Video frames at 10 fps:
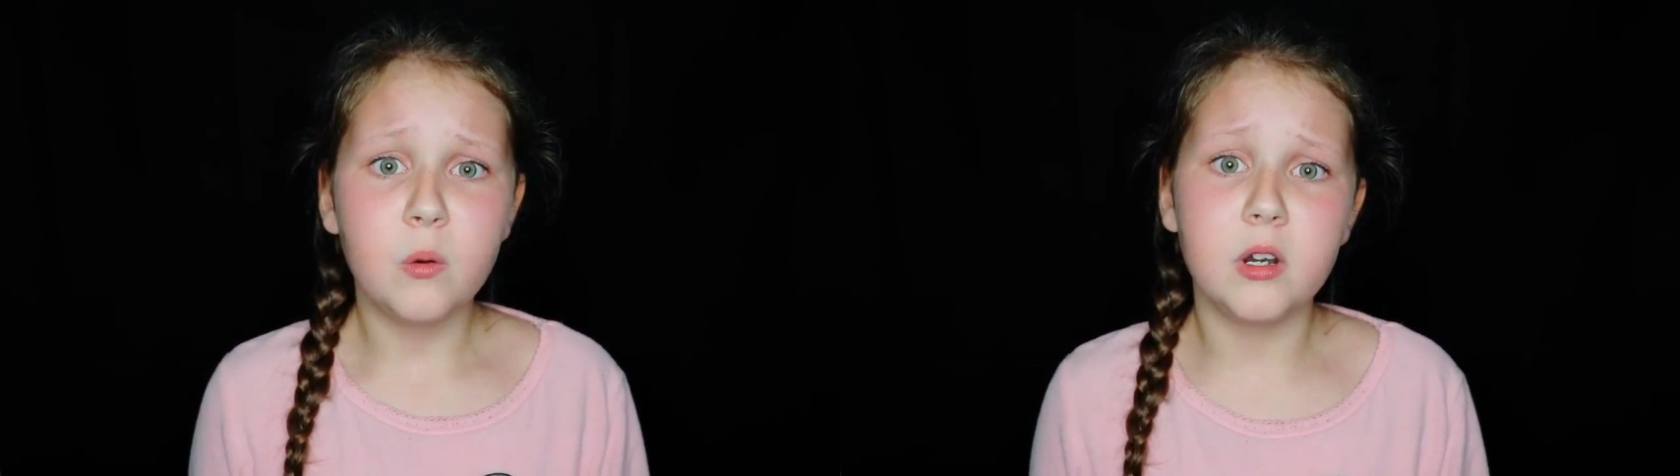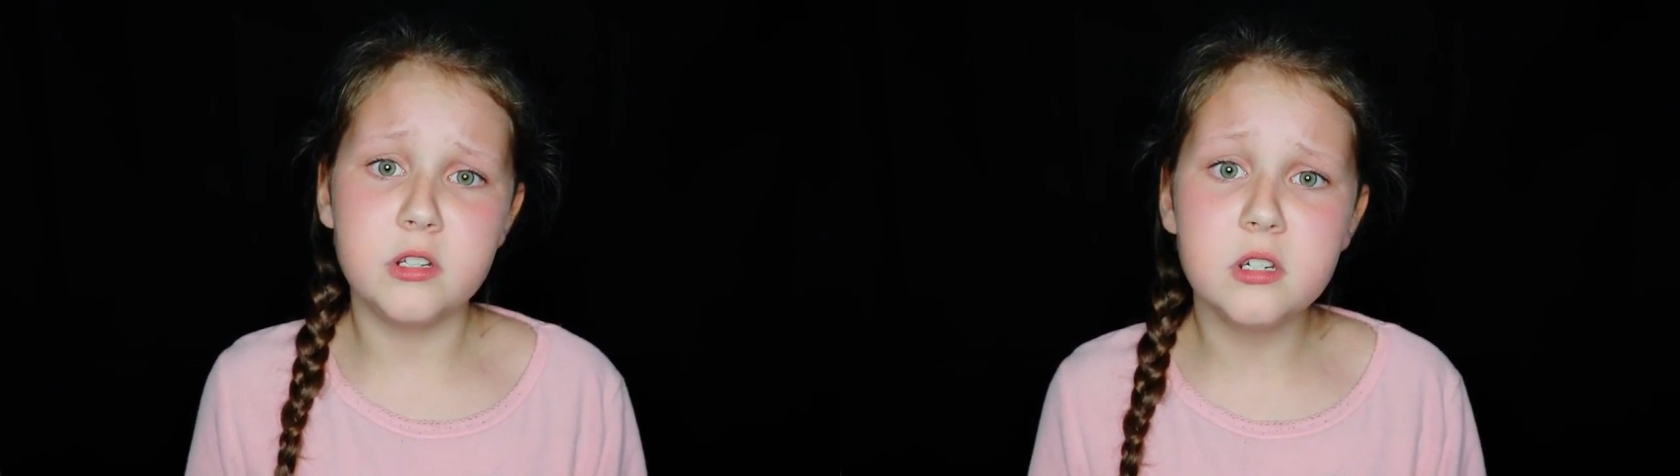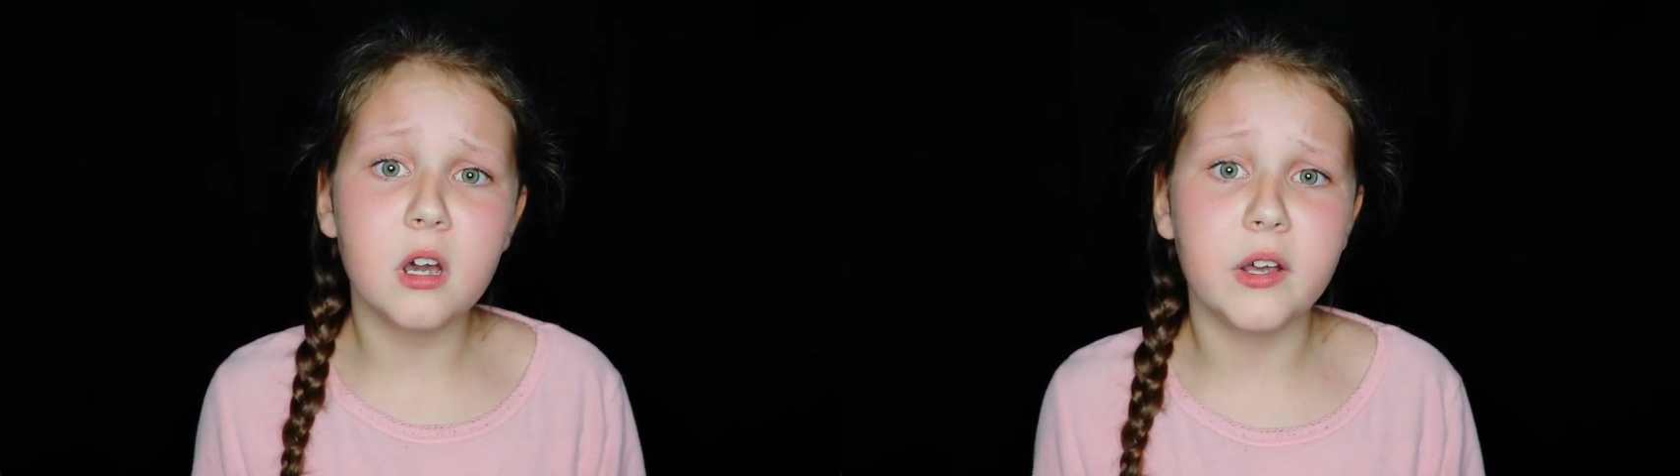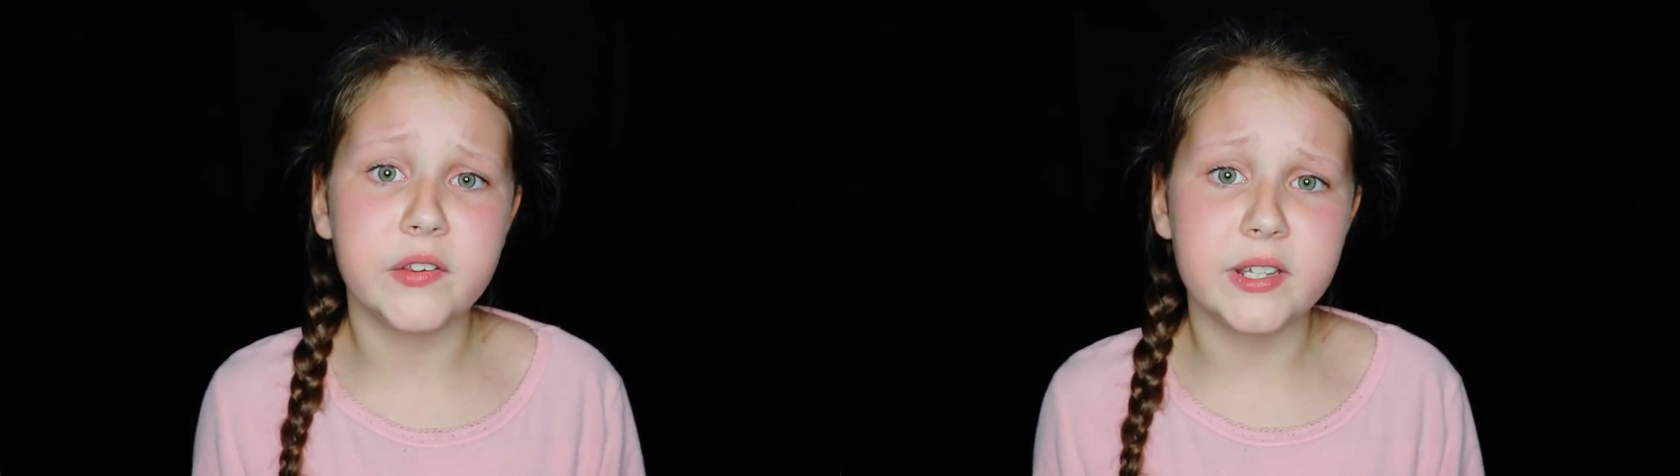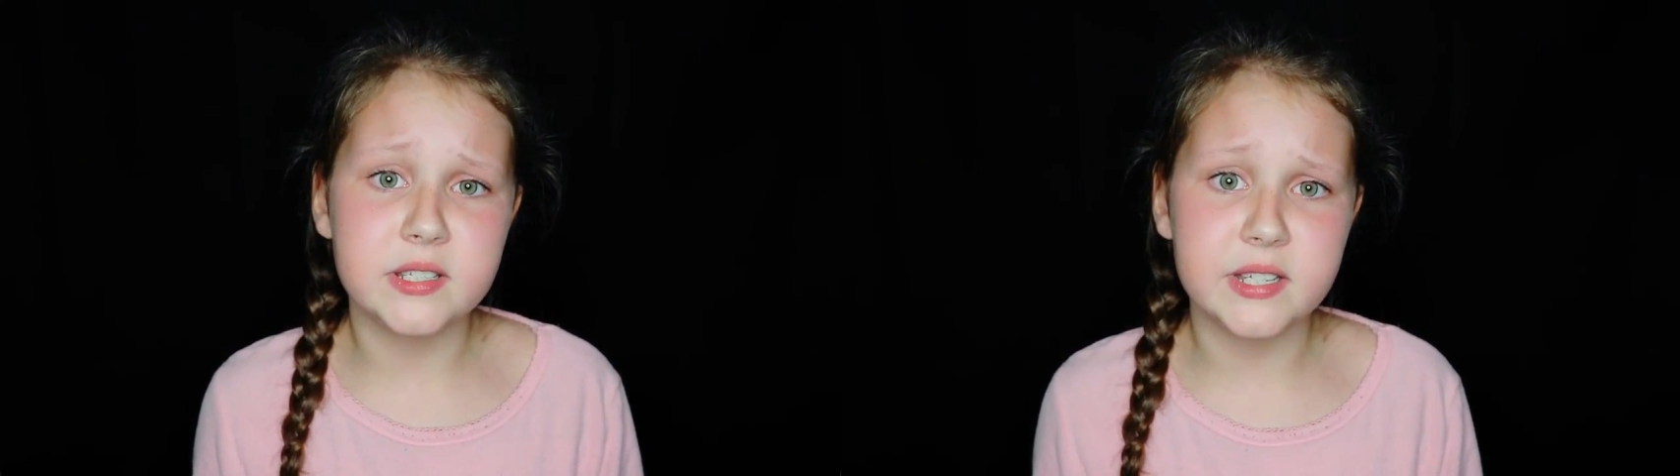Well, you
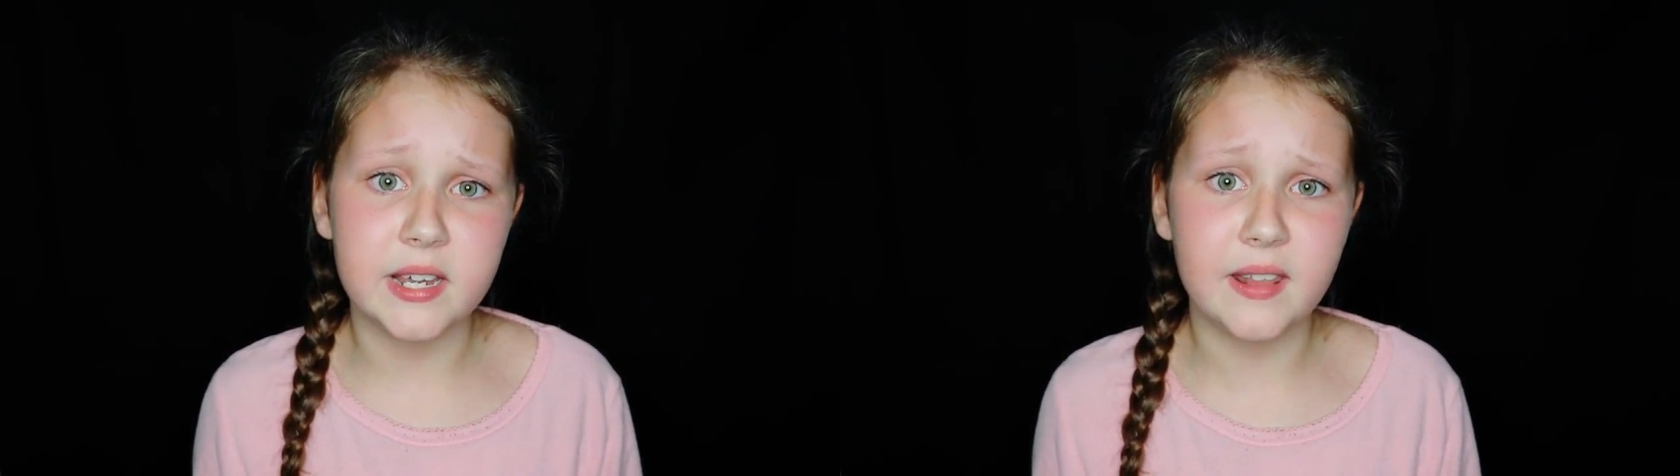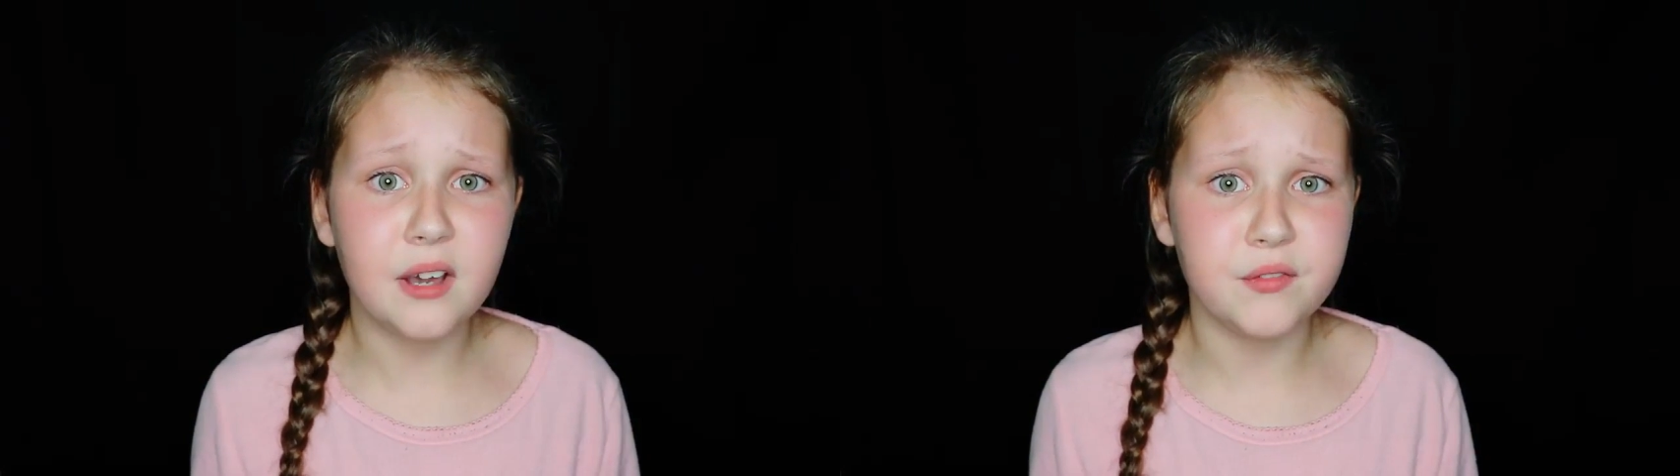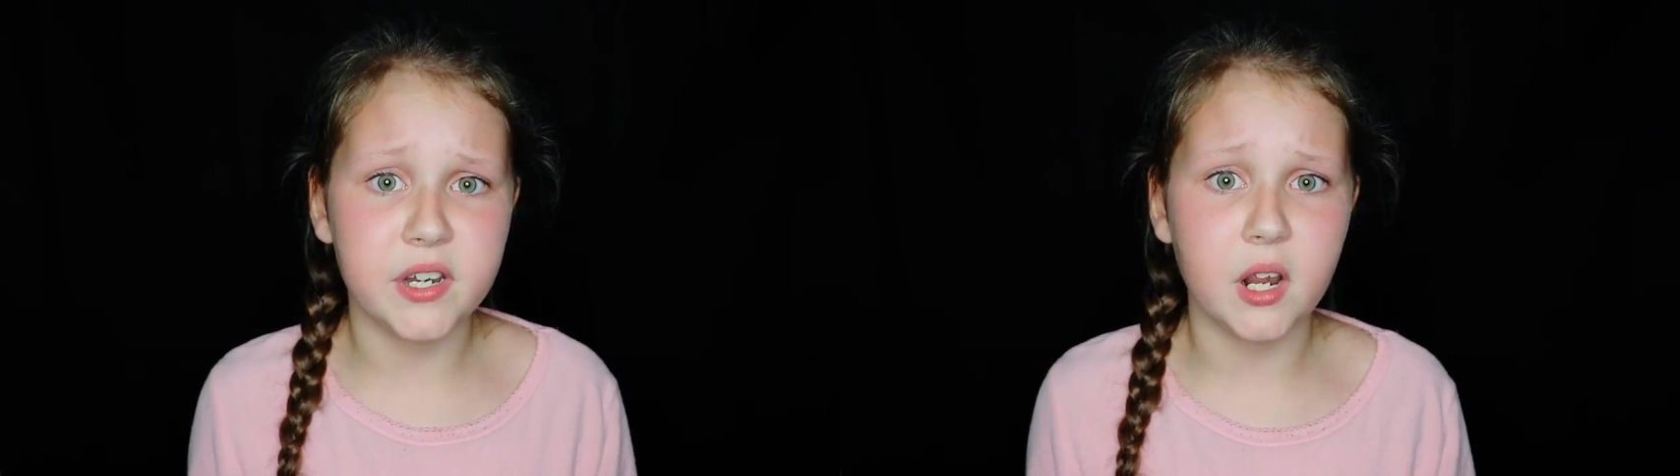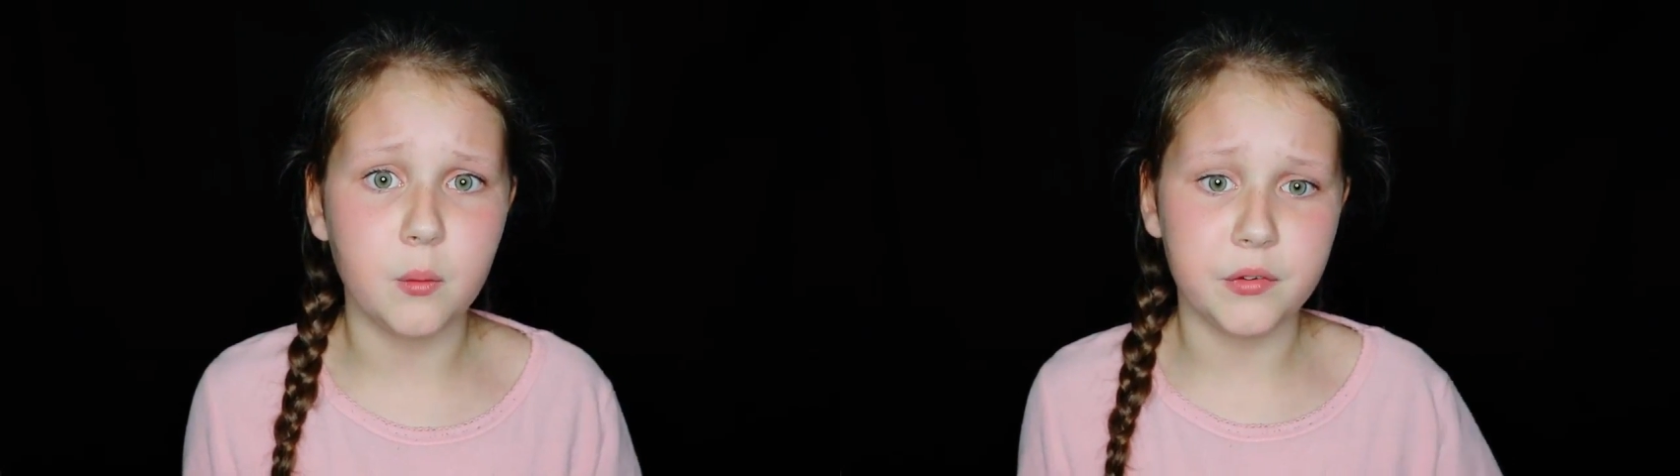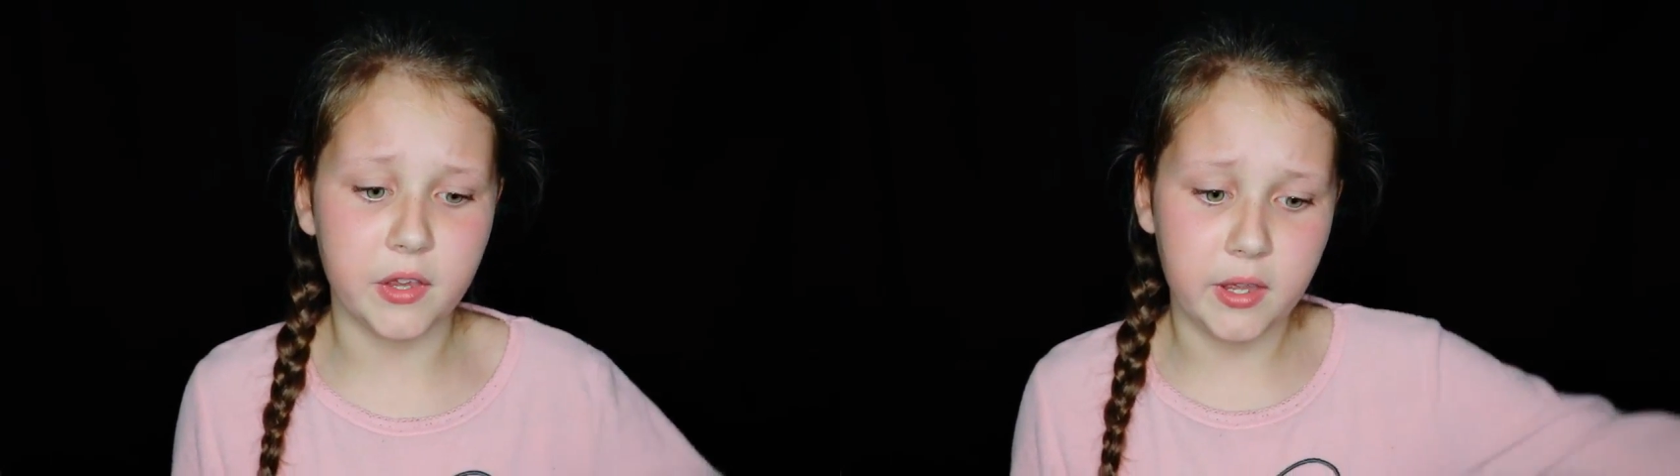guys can say that
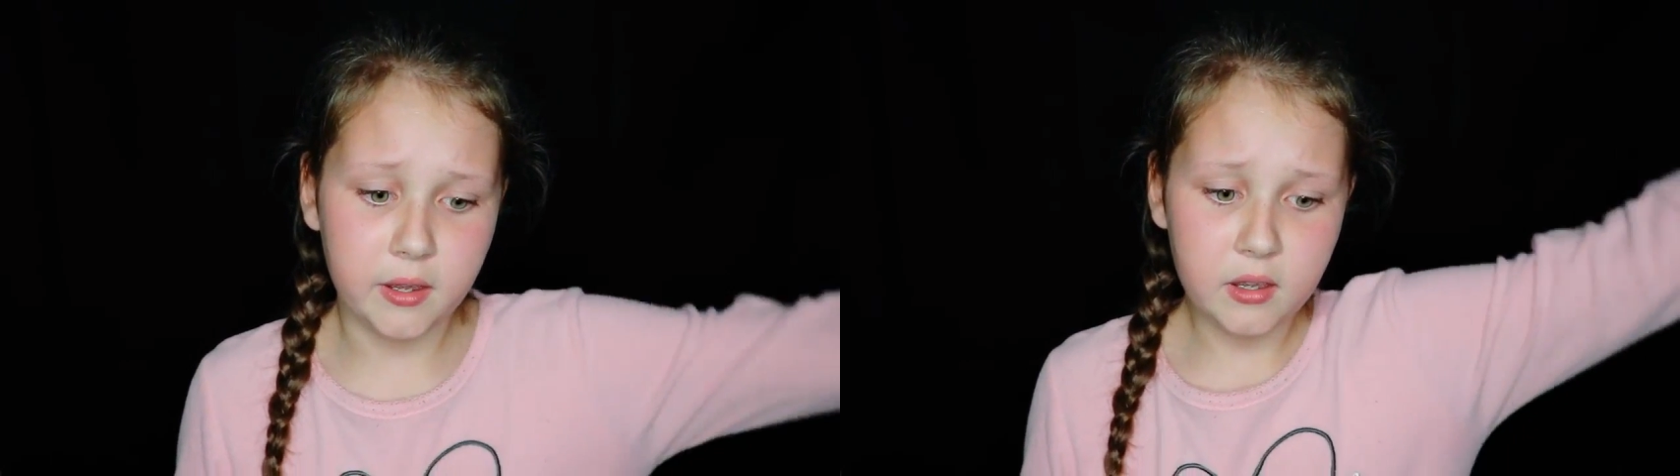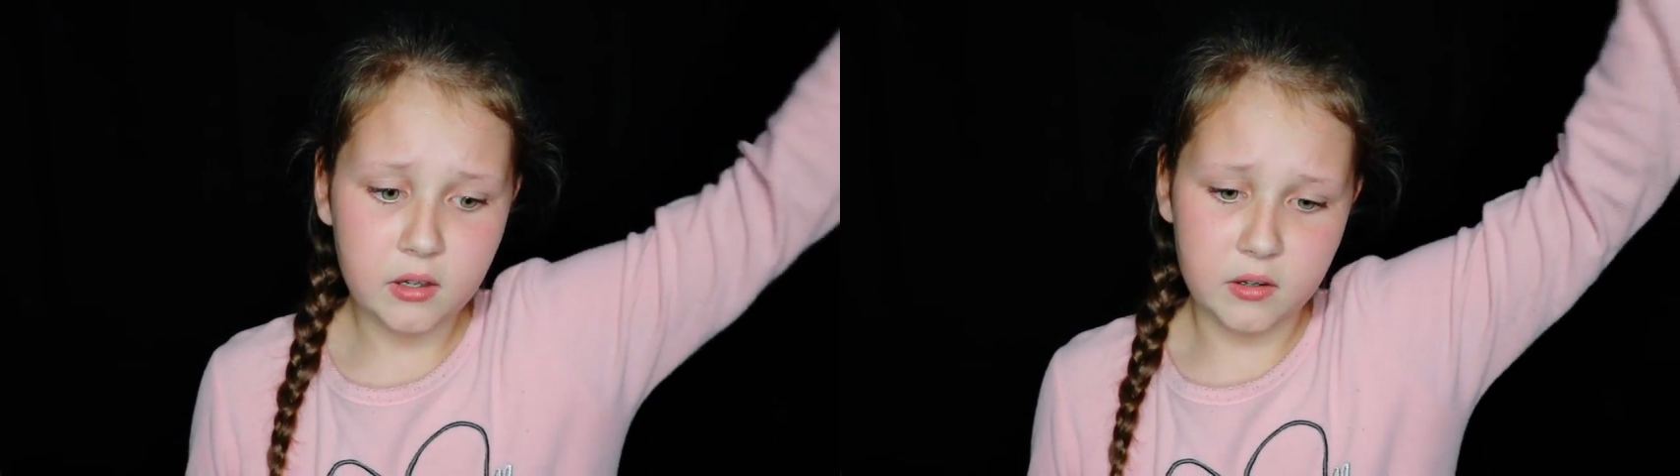video was a...